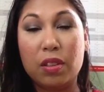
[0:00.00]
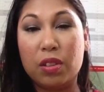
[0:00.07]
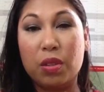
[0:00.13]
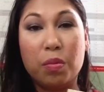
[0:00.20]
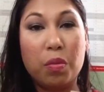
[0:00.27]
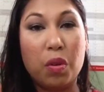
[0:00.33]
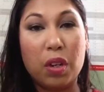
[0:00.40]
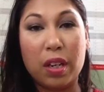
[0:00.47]

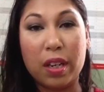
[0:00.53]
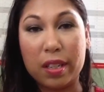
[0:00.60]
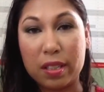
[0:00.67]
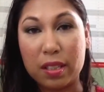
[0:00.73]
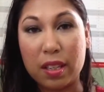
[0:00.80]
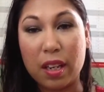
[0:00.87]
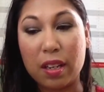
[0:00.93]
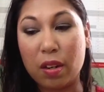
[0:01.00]
You more or less
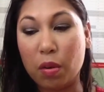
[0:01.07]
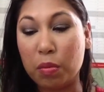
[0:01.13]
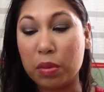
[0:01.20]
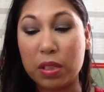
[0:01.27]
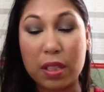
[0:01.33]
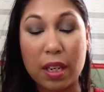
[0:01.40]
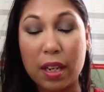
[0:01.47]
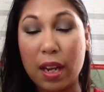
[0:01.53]
can
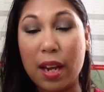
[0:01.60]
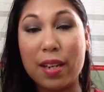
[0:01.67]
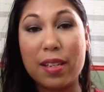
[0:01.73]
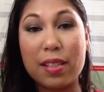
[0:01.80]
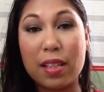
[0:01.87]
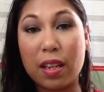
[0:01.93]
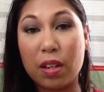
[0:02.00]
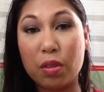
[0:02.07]
almost get
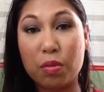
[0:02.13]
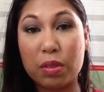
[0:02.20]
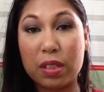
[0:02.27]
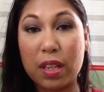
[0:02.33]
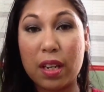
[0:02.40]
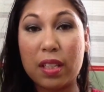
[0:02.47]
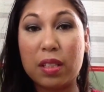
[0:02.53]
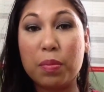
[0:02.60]
anything in those
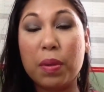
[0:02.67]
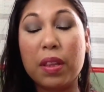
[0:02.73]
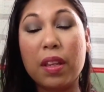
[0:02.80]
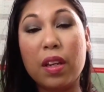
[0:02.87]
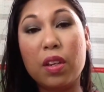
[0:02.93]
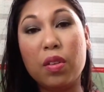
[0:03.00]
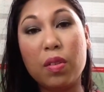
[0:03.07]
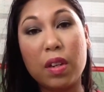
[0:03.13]
sites. But
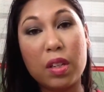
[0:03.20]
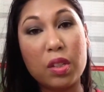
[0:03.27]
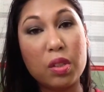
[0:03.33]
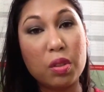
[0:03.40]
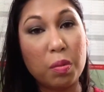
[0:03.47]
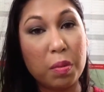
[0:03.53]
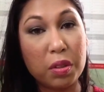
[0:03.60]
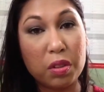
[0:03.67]
thank you guys
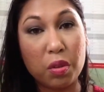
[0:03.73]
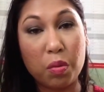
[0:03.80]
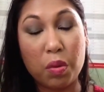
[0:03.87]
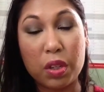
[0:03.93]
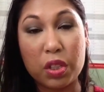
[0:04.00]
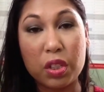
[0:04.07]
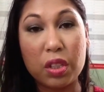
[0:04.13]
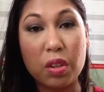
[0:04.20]
so much for
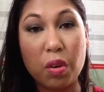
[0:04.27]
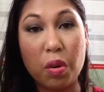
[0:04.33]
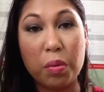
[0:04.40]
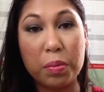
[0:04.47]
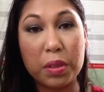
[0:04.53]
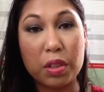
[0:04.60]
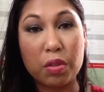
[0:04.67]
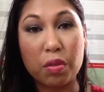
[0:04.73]
watching.
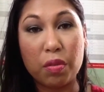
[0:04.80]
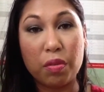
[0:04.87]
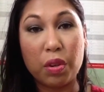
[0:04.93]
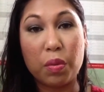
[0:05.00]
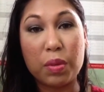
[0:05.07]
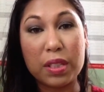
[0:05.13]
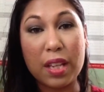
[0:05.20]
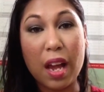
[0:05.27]
Hope this
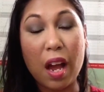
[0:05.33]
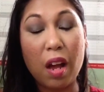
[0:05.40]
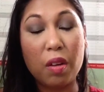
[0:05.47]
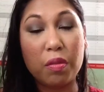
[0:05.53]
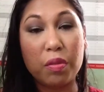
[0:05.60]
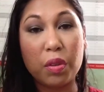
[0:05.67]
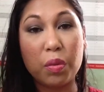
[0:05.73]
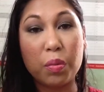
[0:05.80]
review was
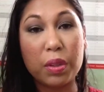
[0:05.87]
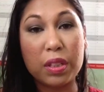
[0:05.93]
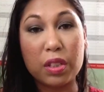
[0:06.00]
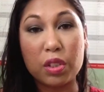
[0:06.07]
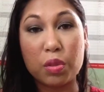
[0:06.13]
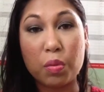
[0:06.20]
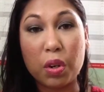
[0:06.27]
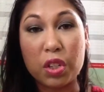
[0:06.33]
helpful with the
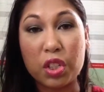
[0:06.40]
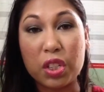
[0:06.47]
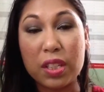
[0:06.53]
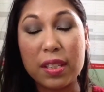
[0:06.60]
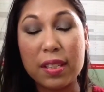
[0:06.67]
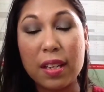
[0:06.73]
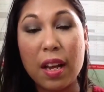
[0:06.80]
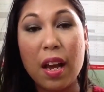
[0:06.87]

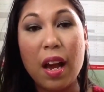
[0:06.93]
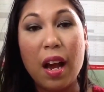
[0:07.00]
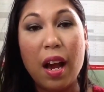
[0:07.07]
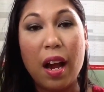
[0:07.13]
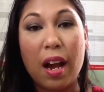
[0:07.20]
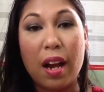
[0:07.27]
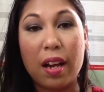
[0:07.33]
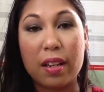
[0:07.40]
swatches,
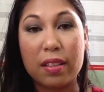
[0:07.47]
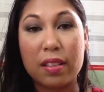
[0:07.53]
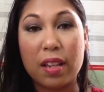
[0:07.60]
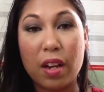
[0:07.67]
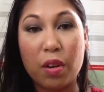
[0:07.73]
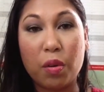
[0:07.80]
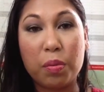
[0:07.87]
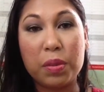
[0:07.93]
and
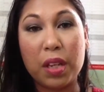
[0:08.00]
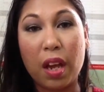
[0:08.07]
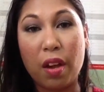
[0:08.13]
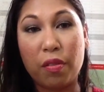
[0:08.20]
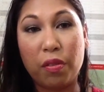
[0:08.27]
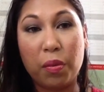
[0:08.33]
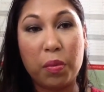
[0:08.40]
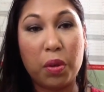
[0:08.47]
I hope to hear
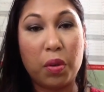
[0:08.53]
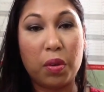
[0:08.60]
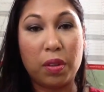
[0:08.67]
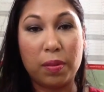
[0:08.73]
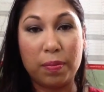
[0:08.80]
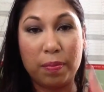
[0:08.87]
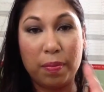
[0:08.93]
from you all.